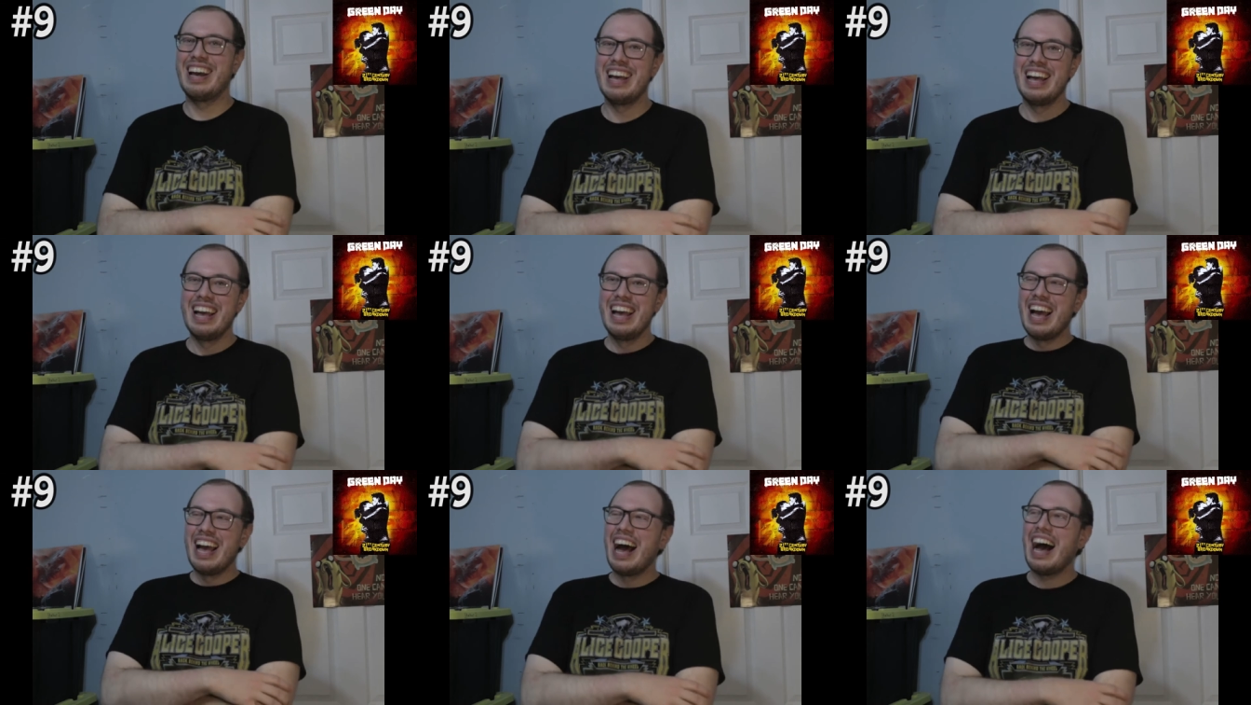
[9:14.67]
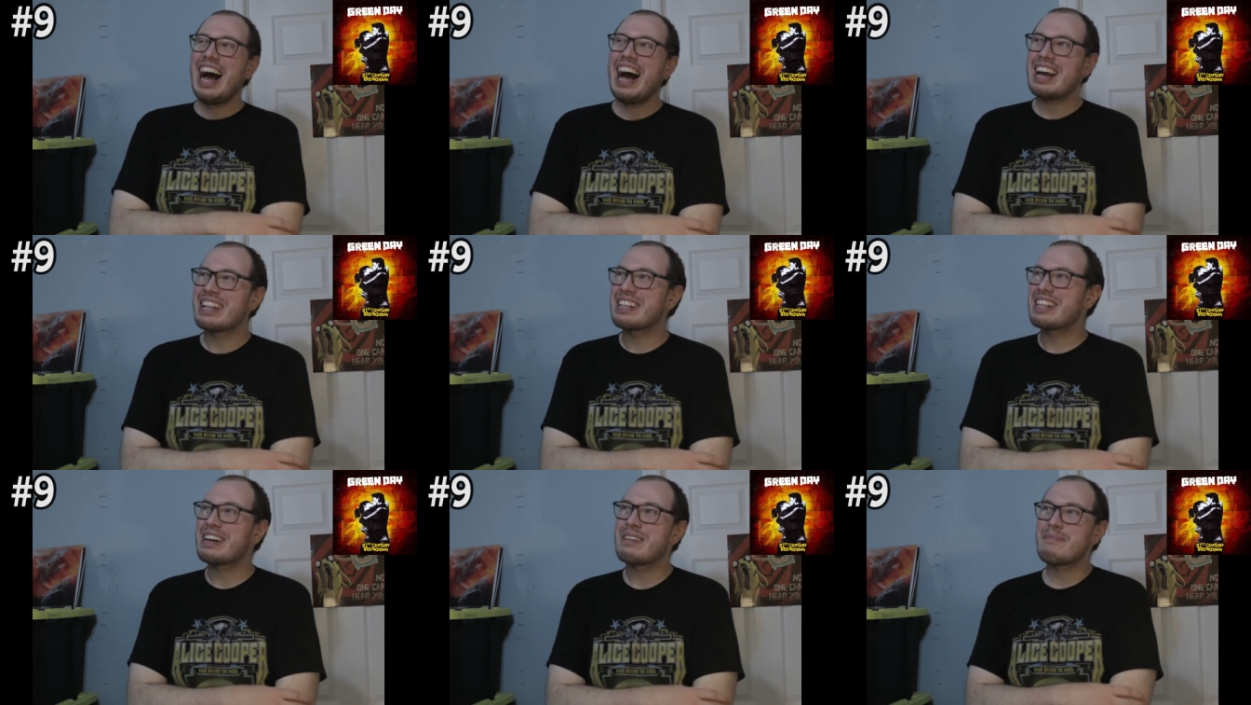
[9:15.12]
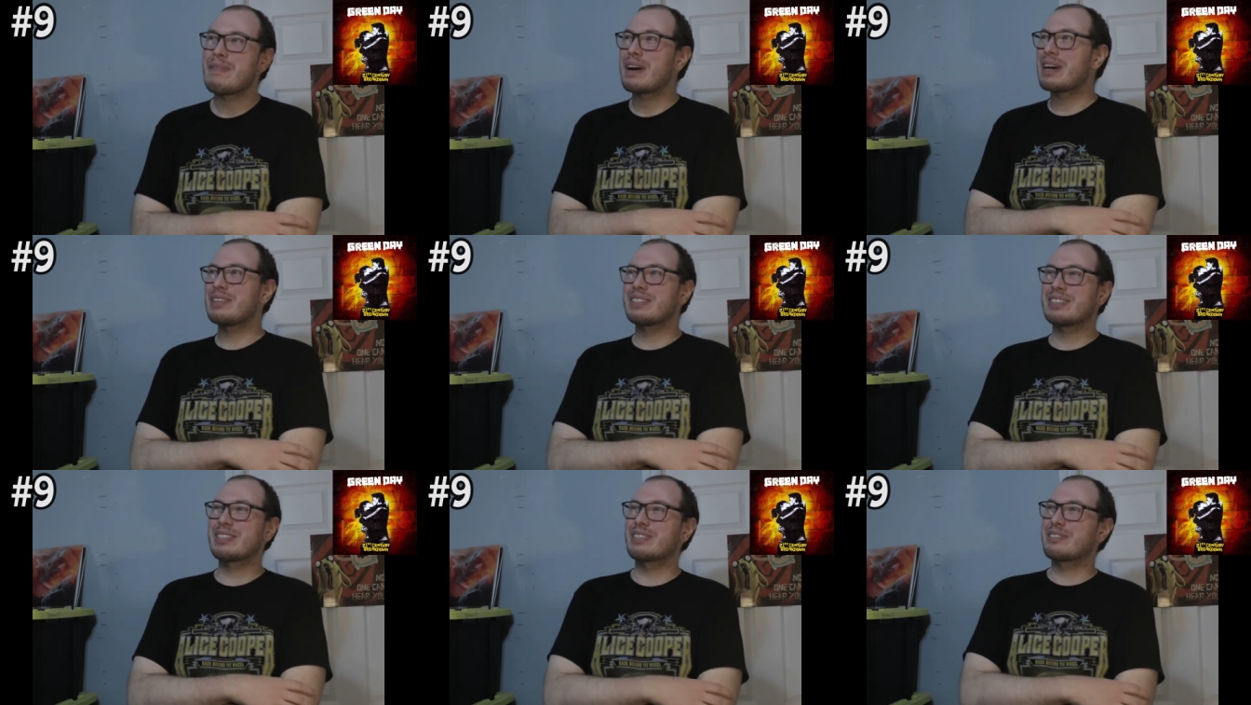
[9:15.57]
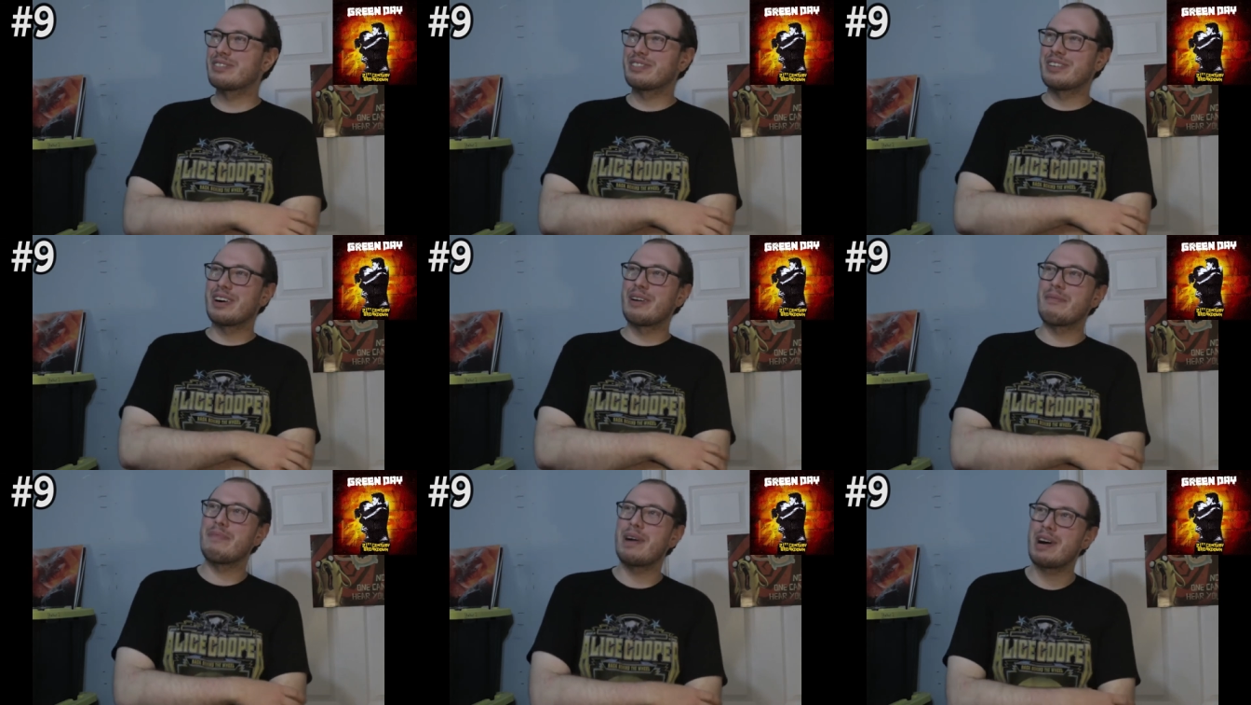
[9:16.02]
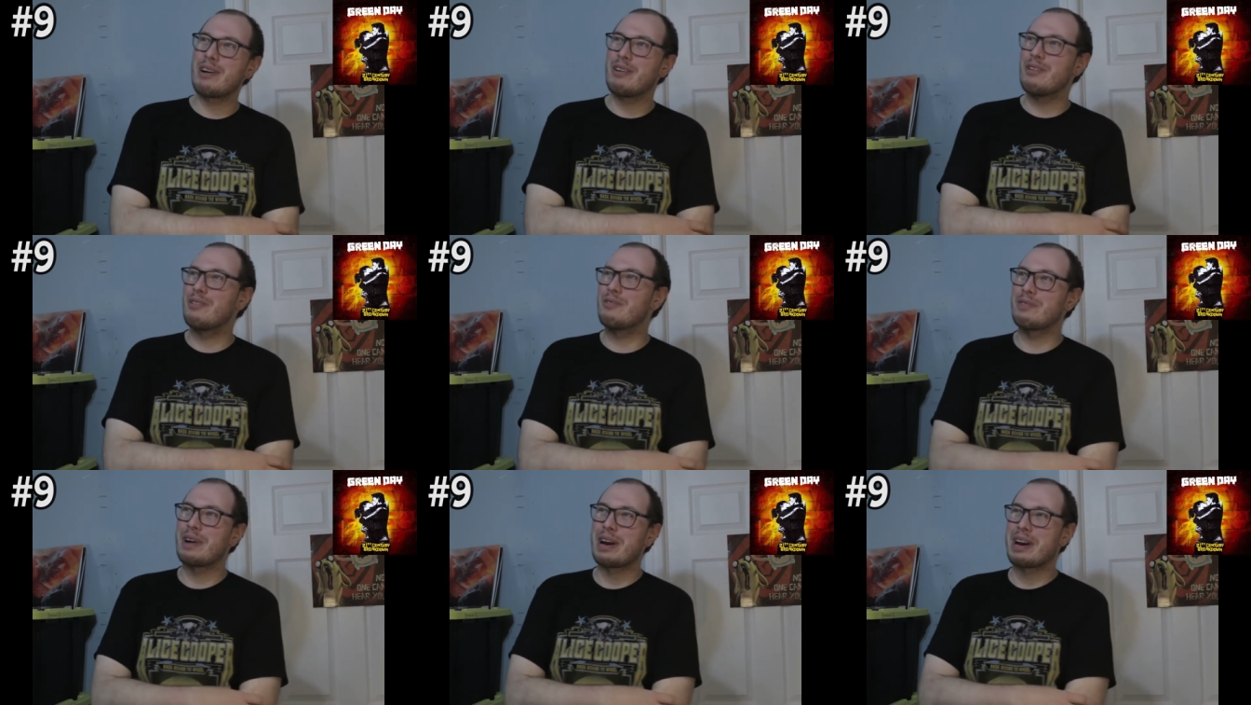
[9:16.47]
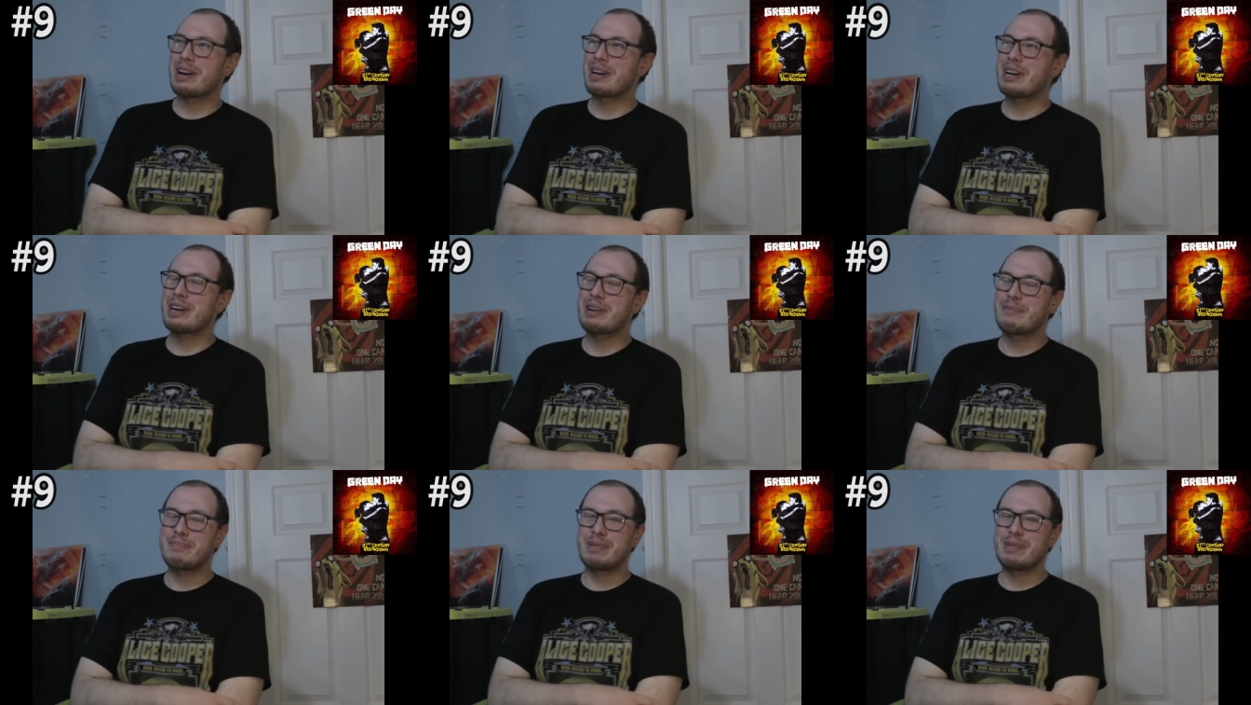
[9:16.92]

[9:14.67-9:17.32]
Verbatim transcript: I, that might screw up my whole ranking,